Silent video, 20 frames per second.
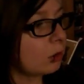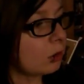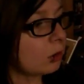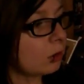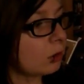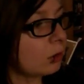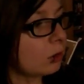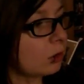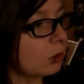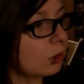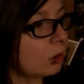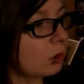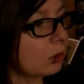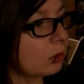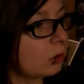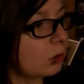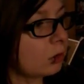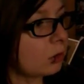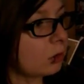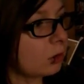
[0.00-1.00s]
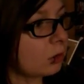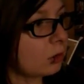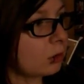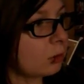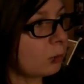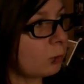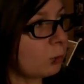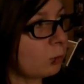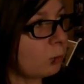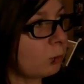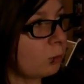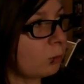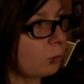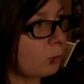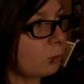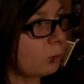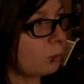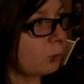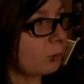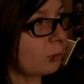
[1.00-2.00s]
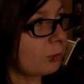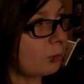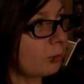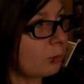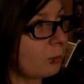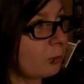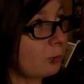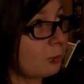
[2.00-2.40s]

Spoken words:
Nothing is said.